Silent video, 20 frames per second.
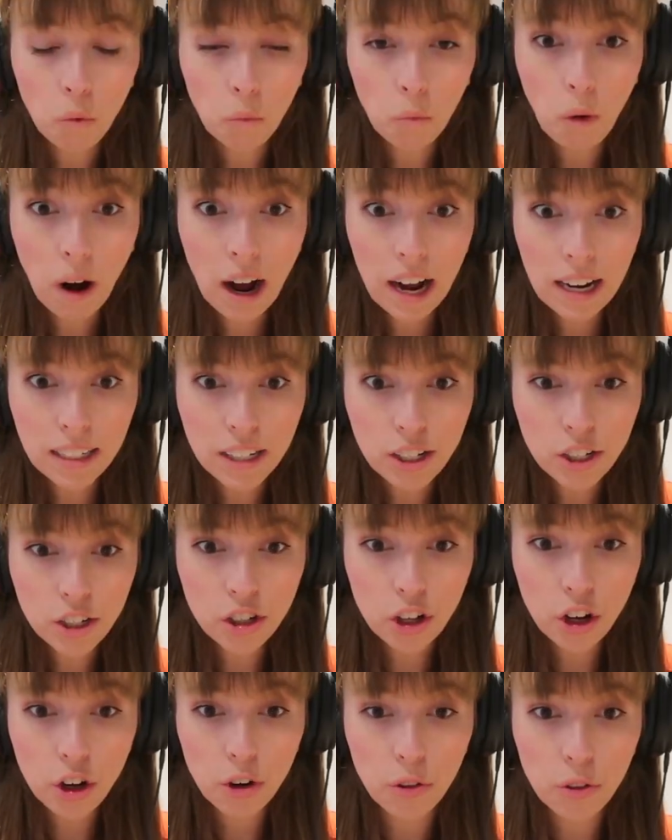1,
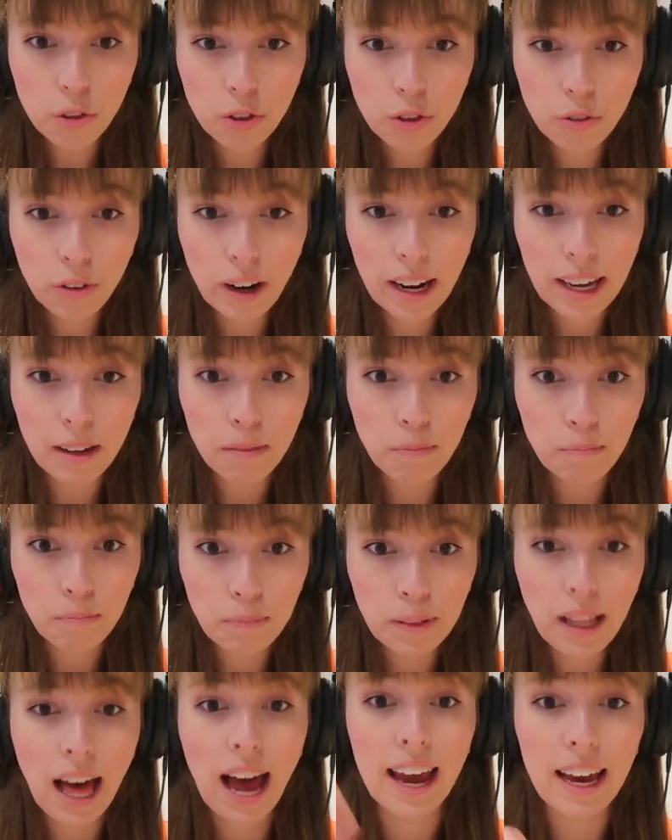2, 3,
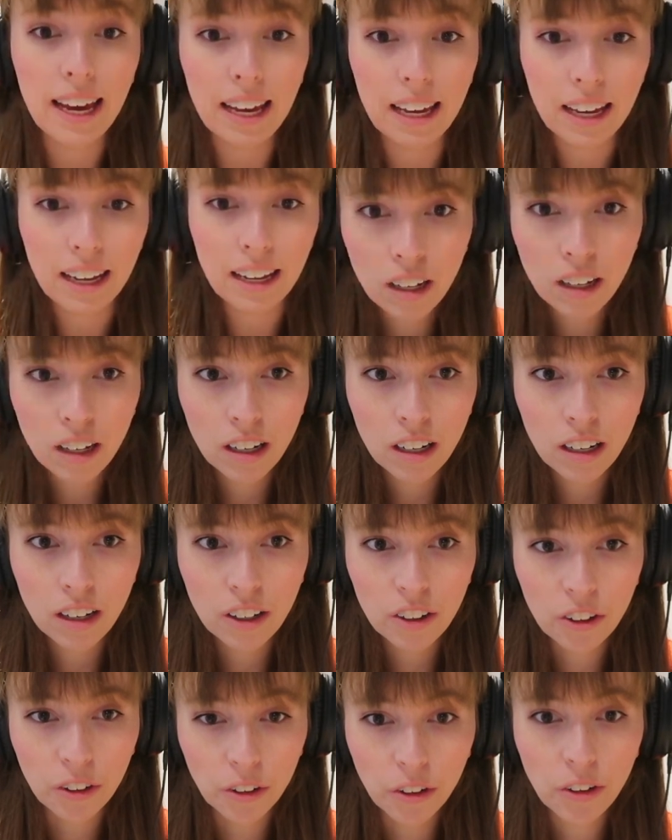play!
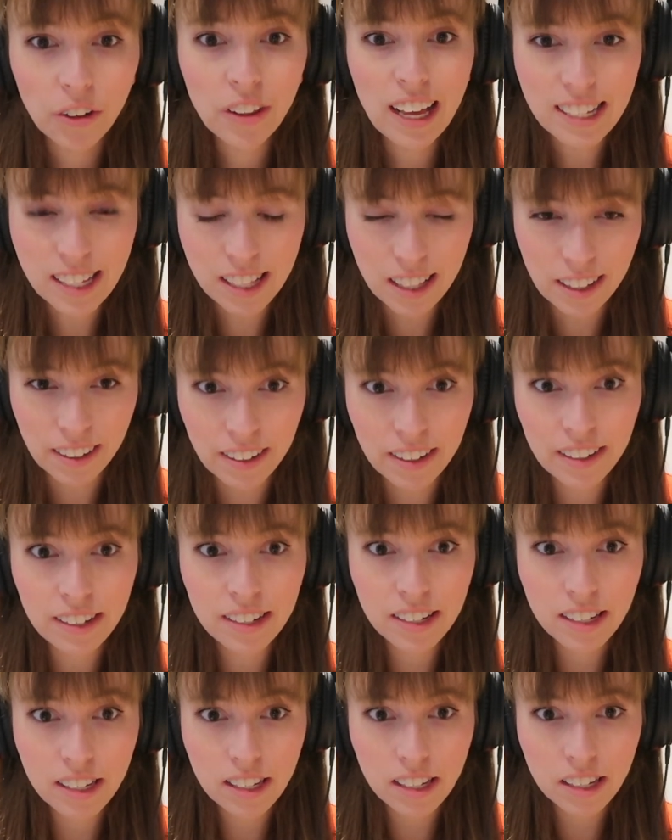Oh, there's
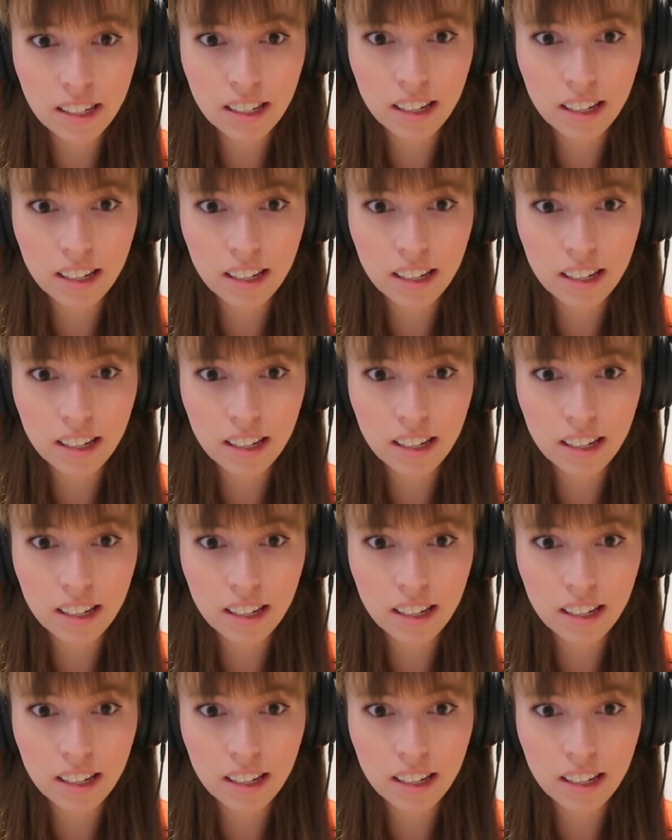Luz.